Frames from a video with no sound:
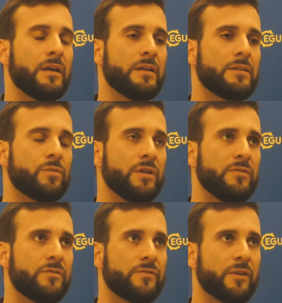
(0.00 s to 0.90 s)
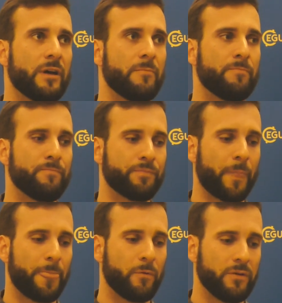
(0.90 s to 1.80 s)
is we've um,
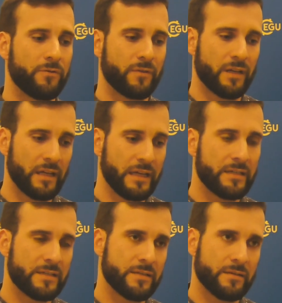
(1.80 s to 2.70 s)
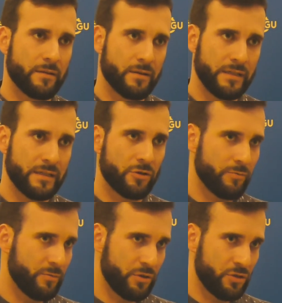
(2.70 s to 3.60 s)
we've linked
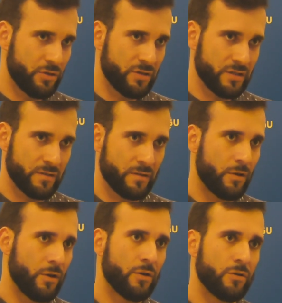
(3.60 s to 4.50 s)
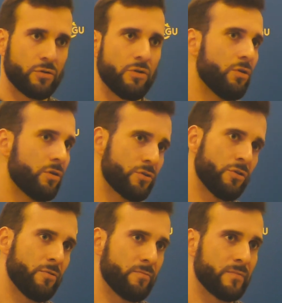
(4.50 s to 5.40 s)
near-term emissions to
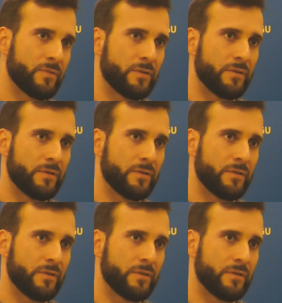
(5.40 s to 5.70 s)
long-term